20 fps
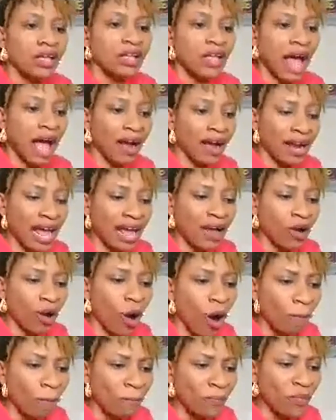How can I
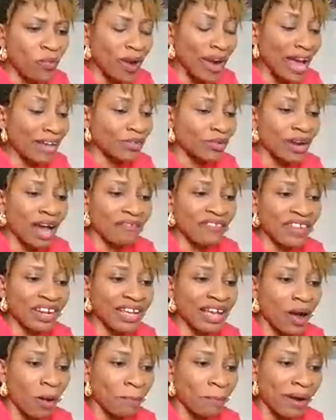cope when I don't have any
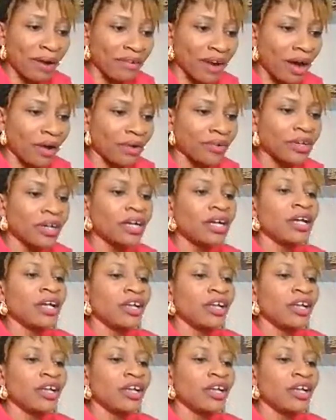help around?